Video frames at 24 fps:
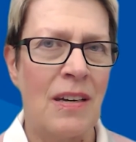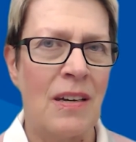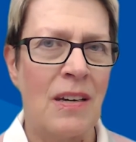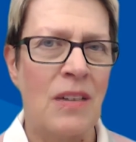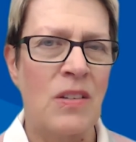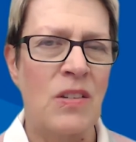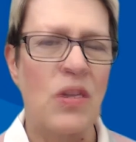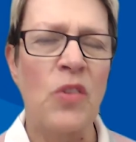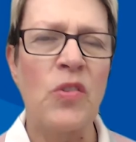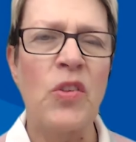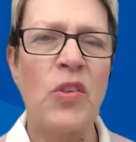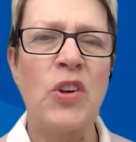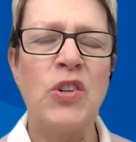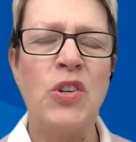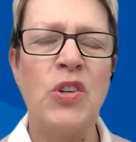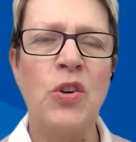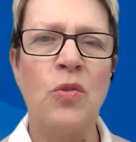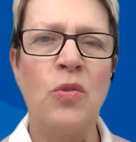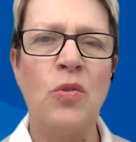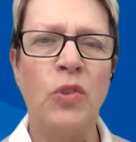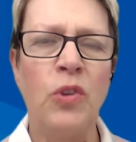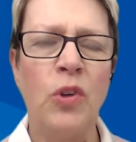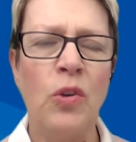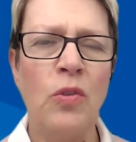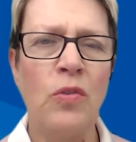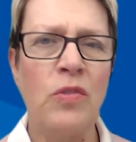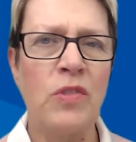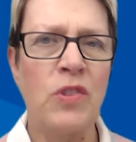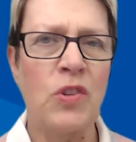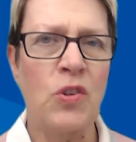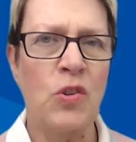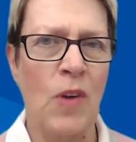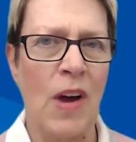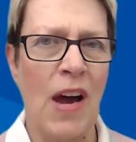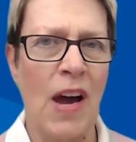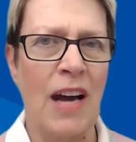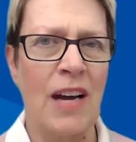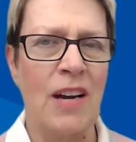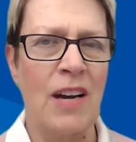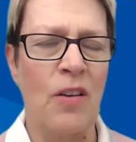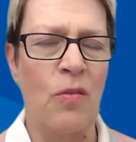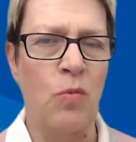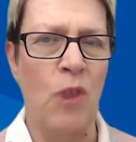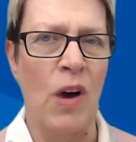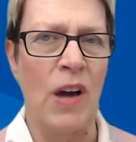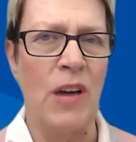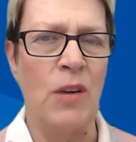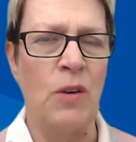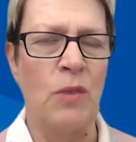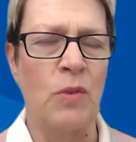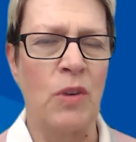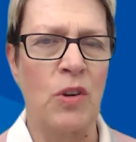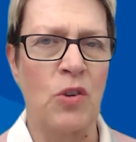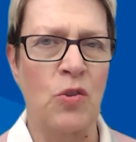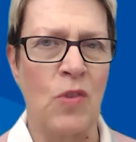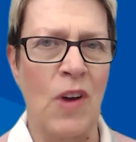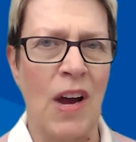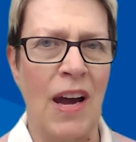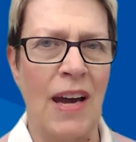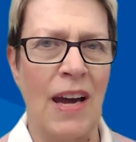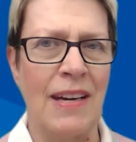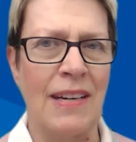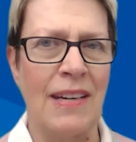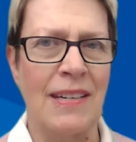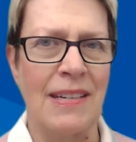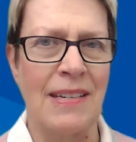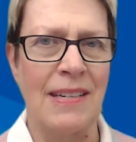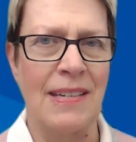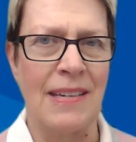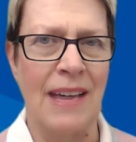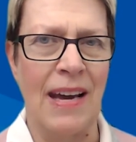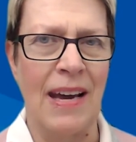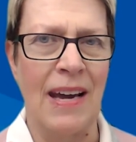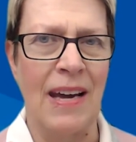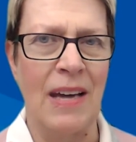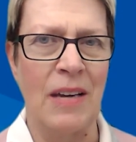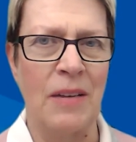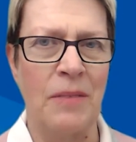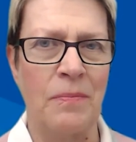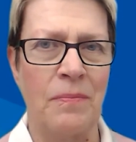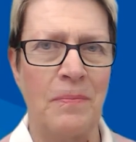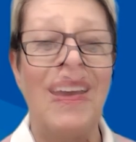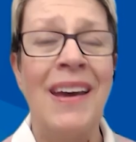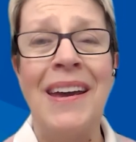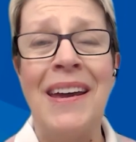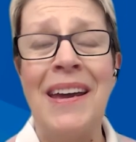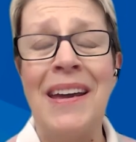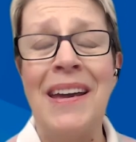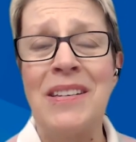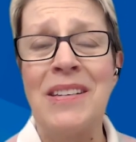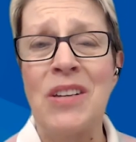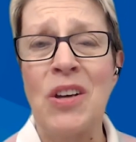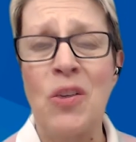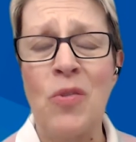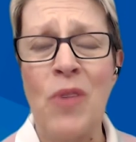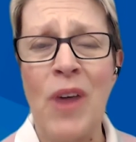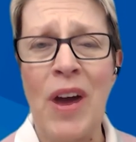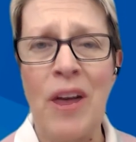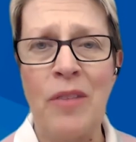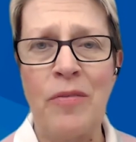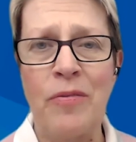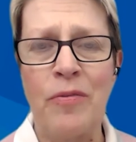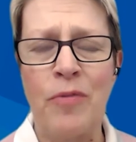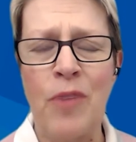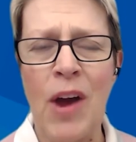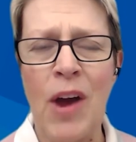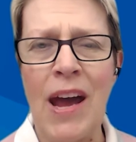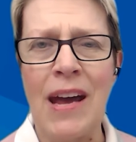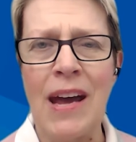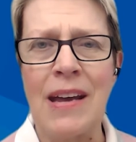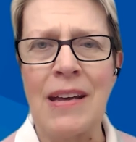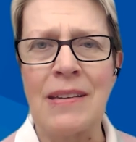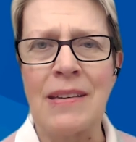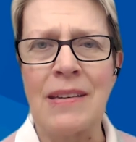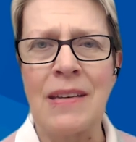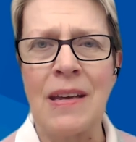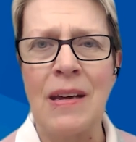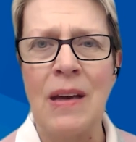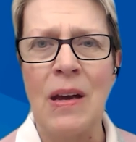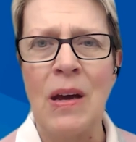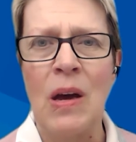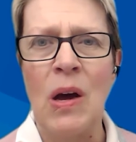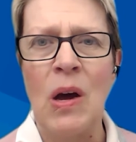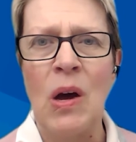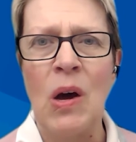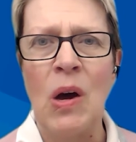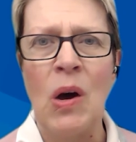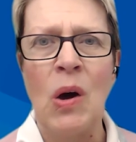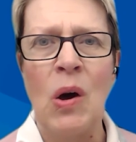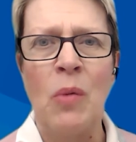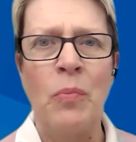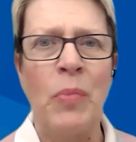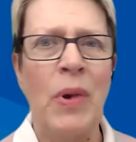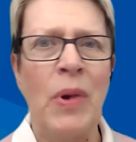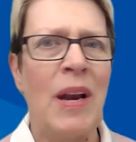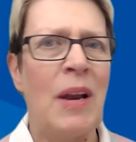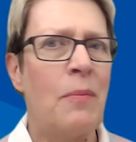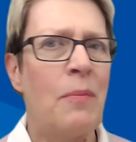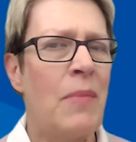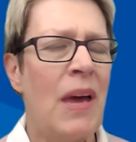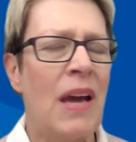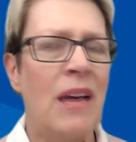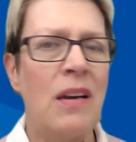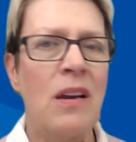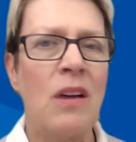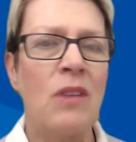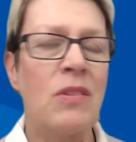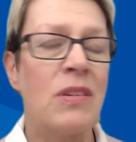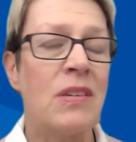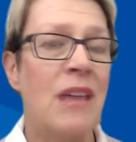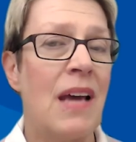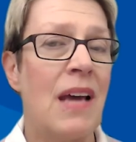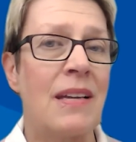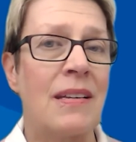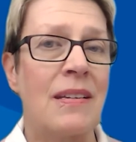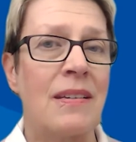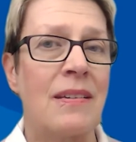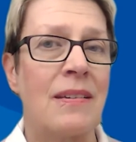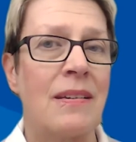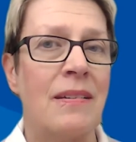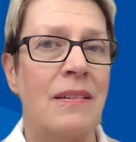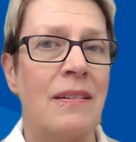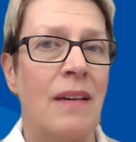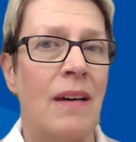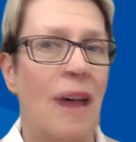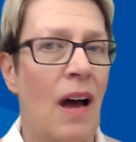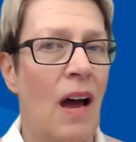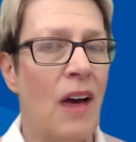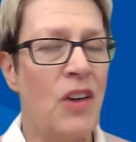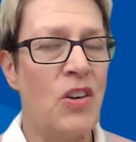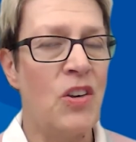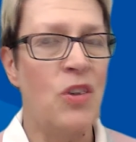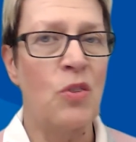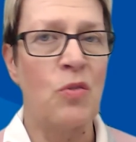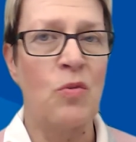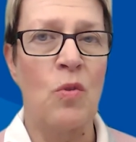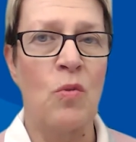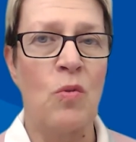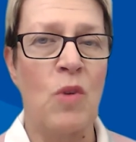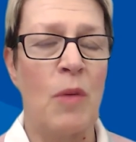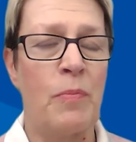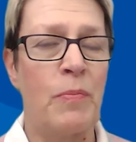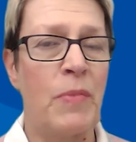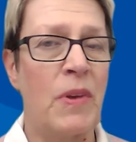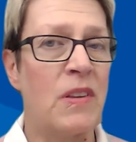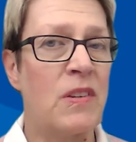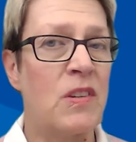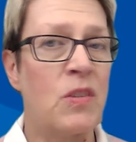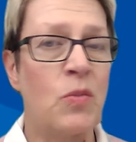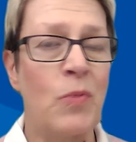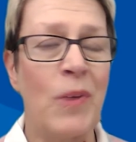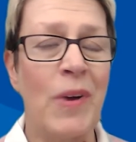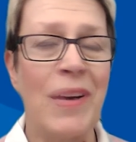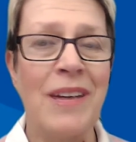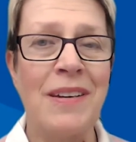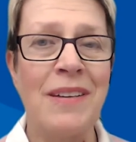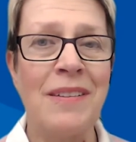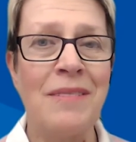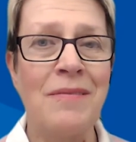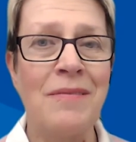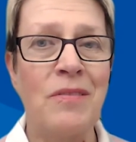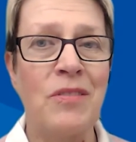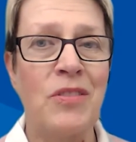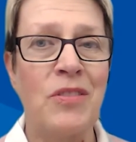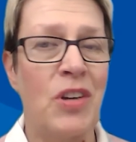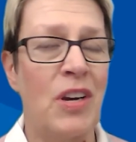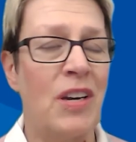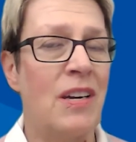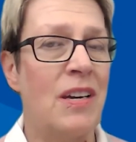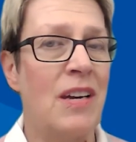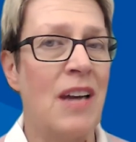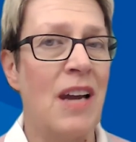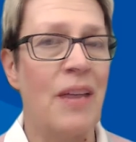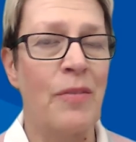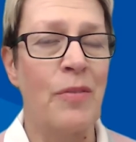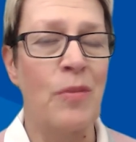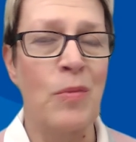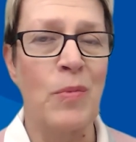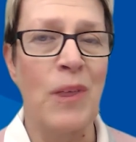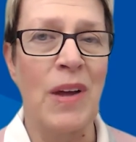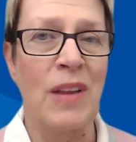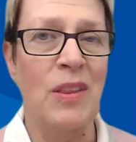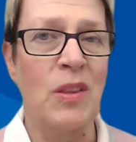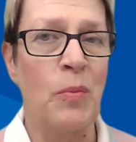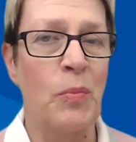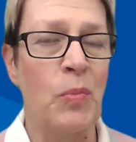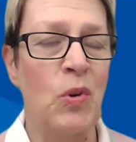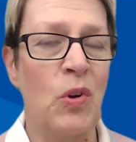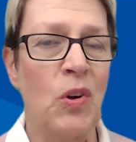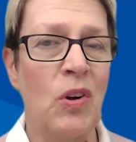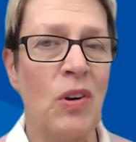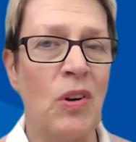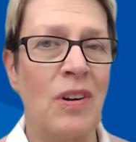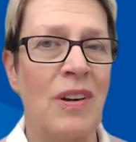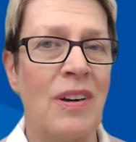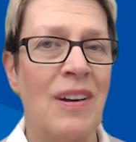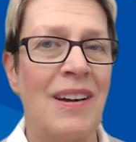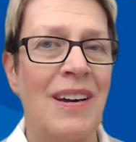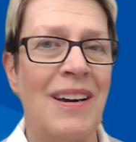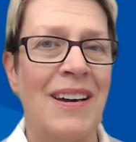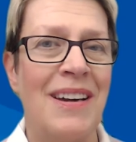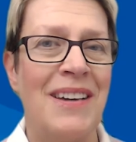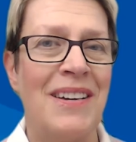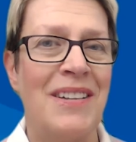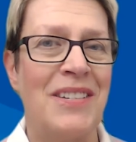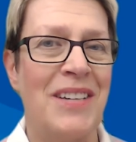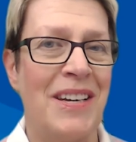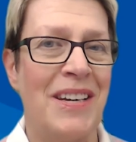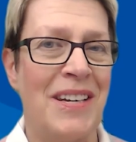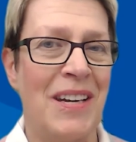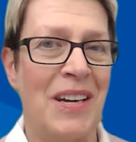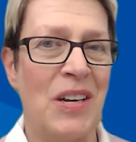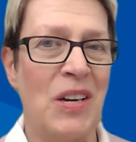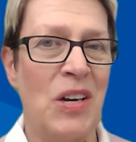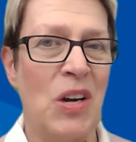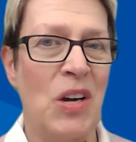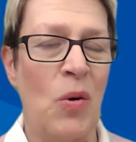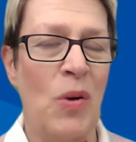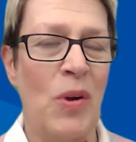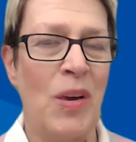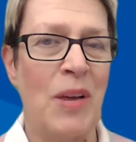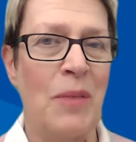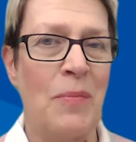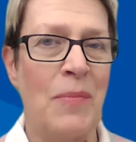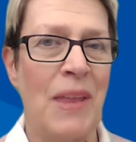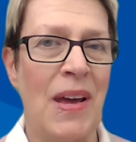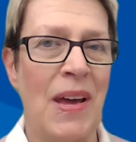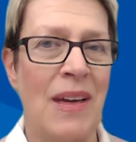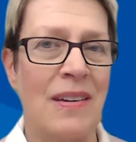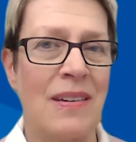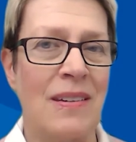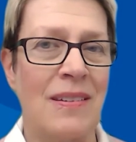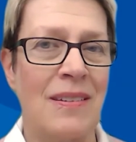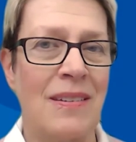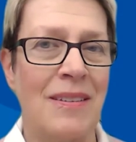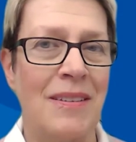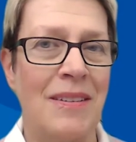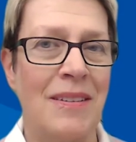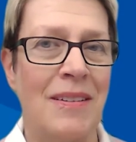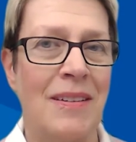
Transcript: so that you lose track of what you were trying to say. It's a great phrase, but it made no sense. Antje grew up in Sweden. She'd never read the book. She didn't know what it meant.